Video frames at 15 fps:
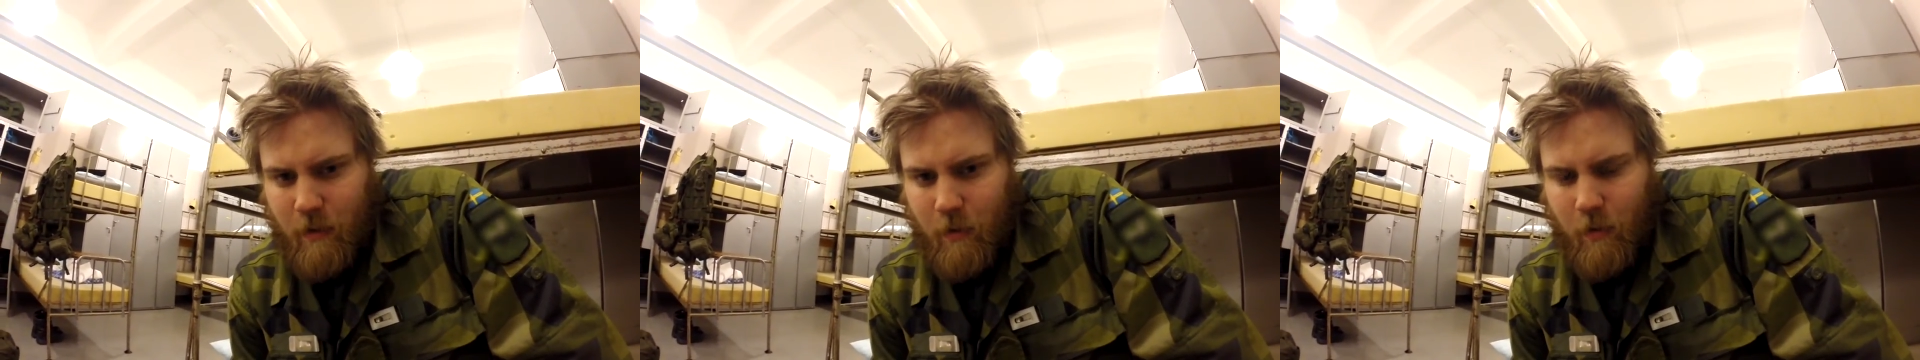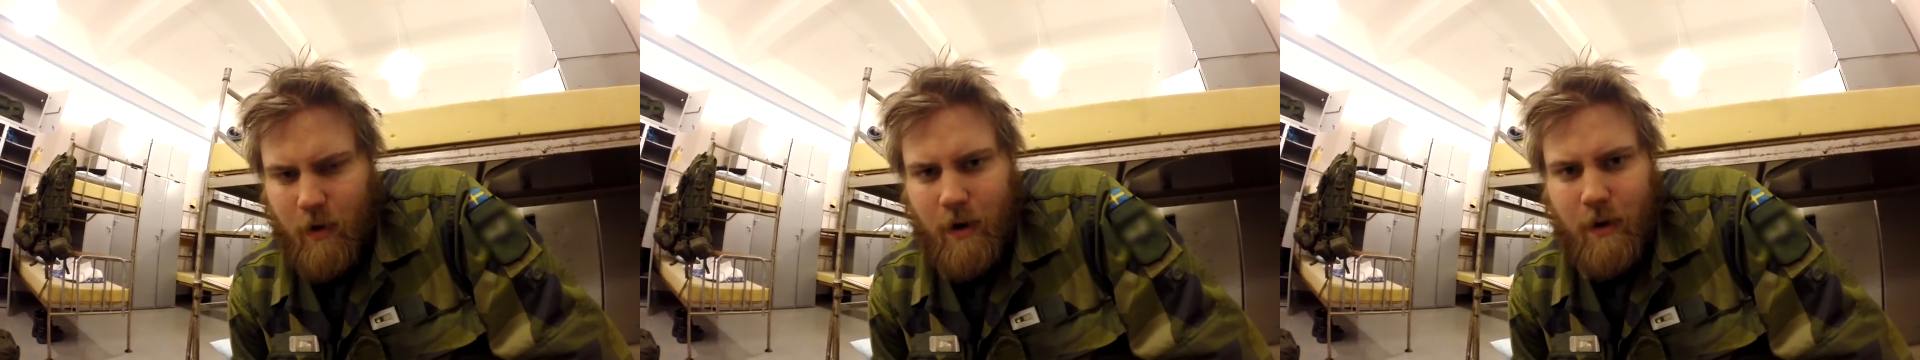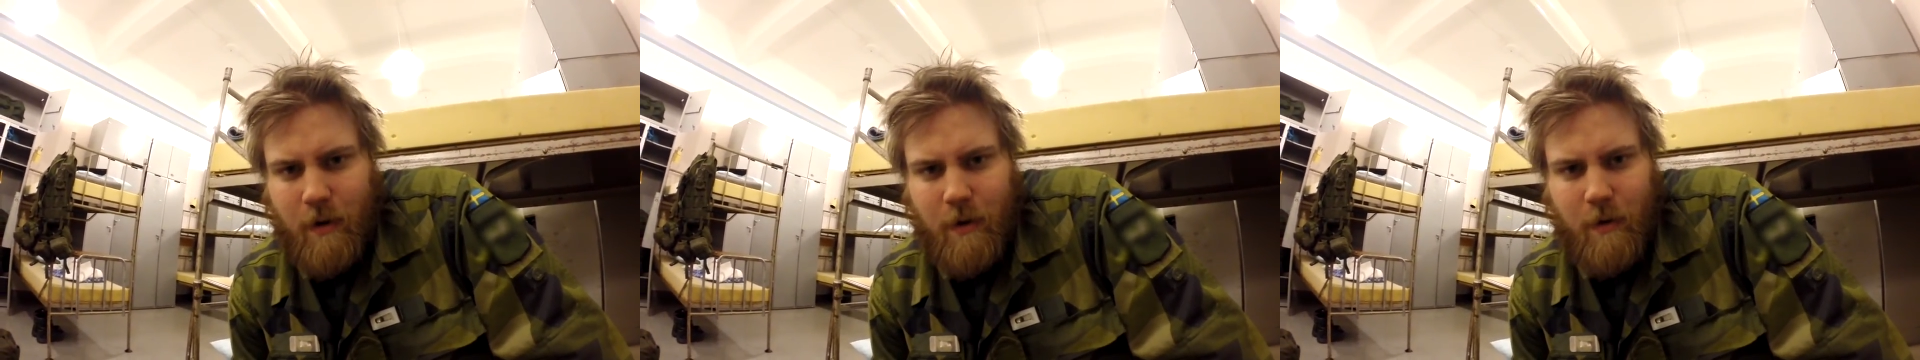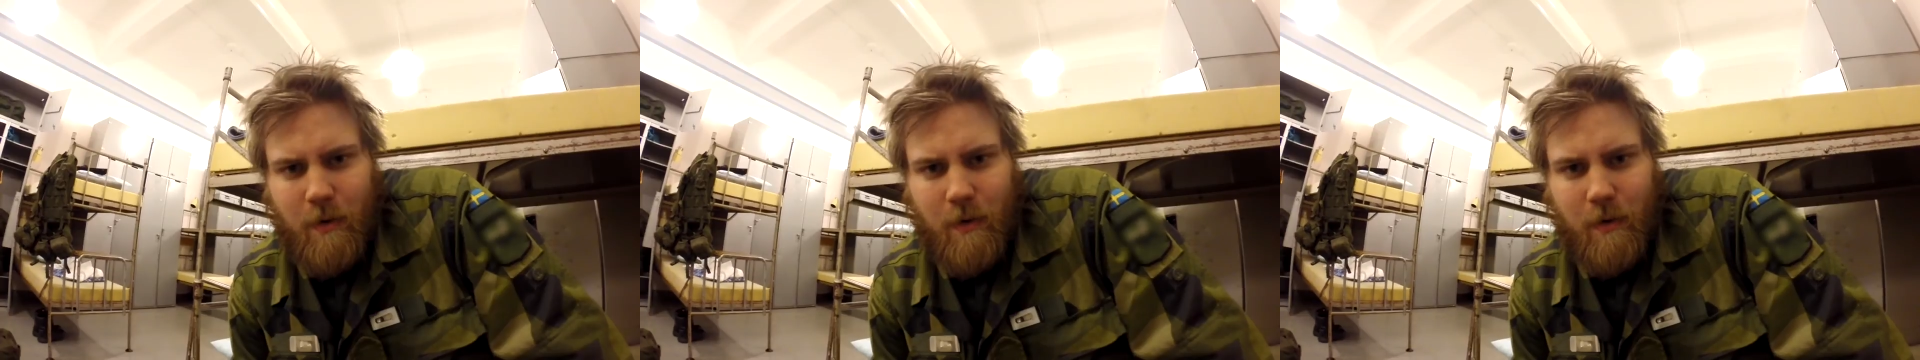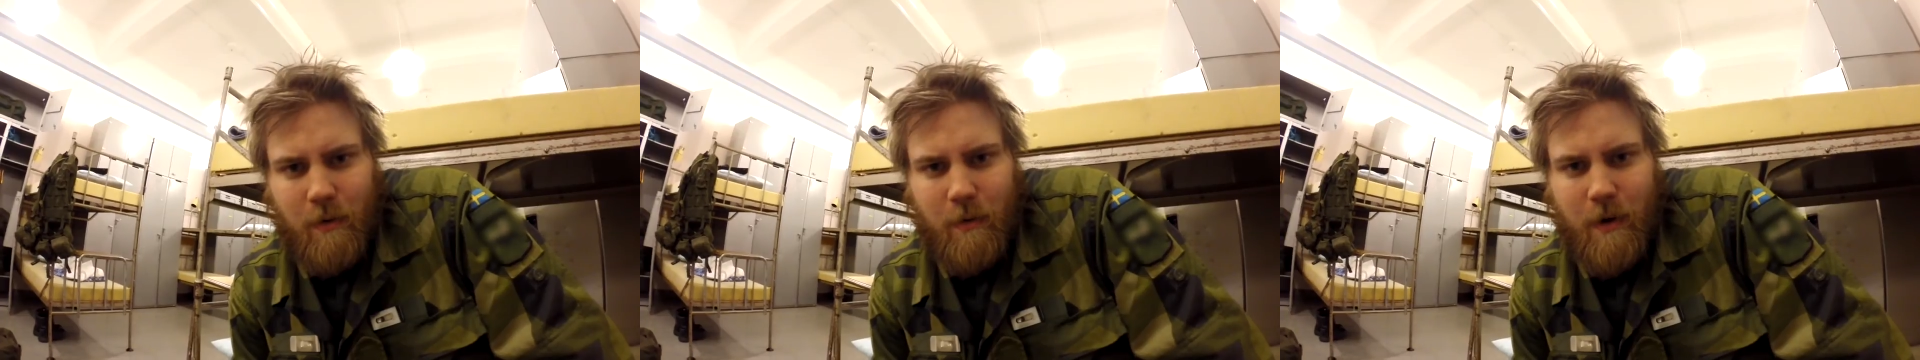why are you
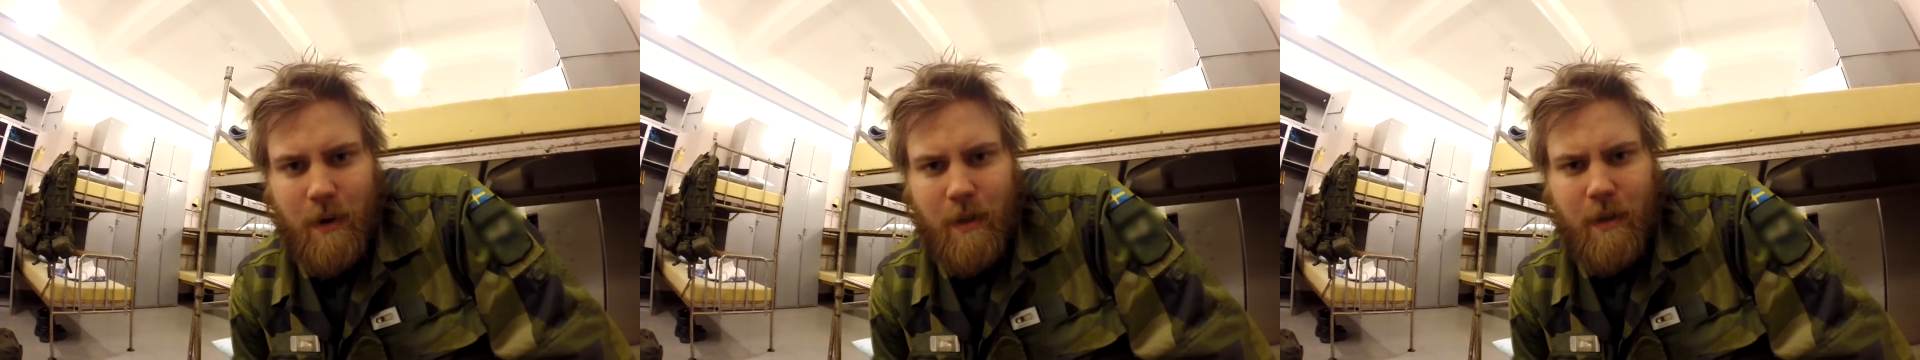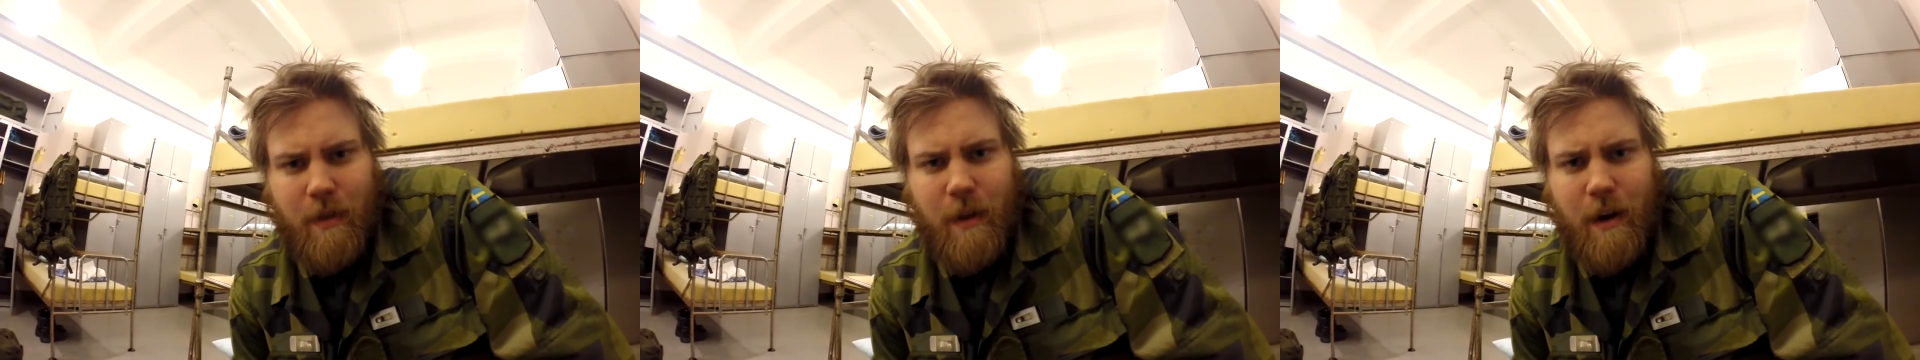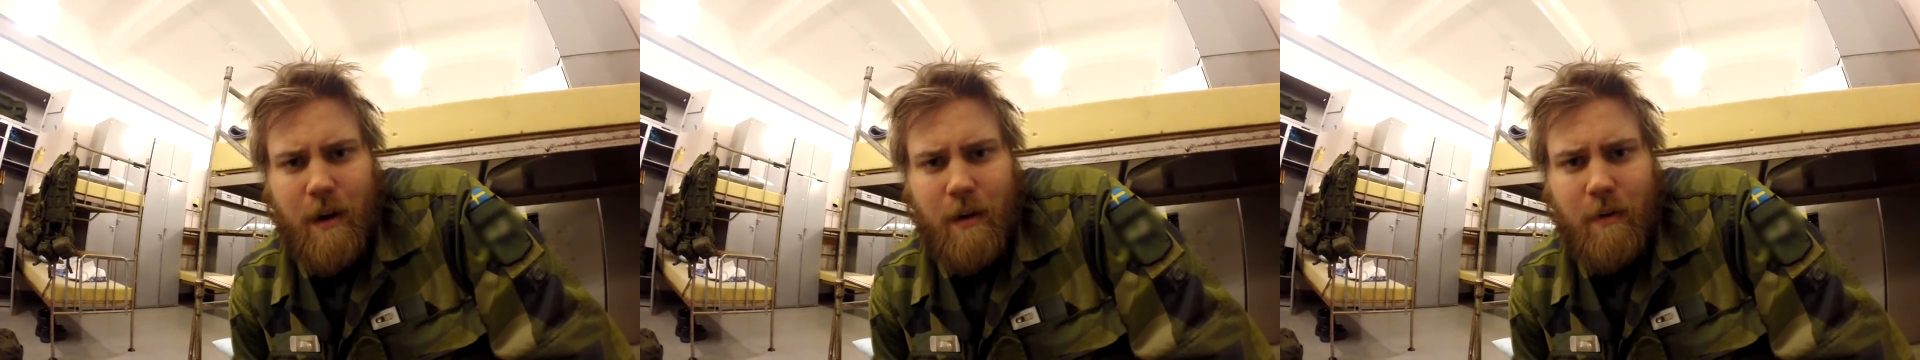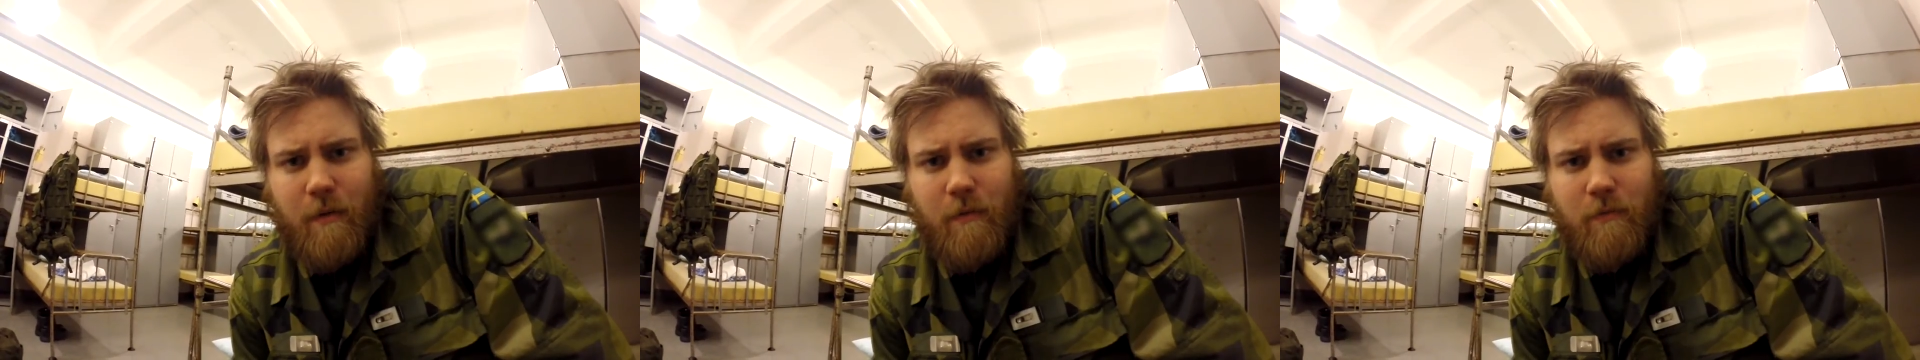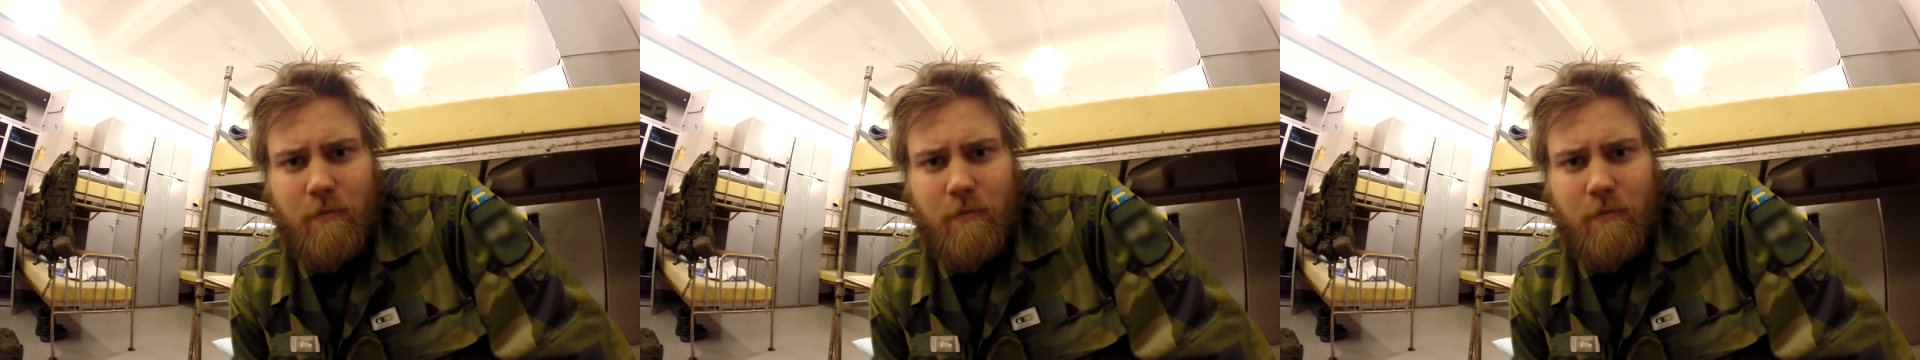already there?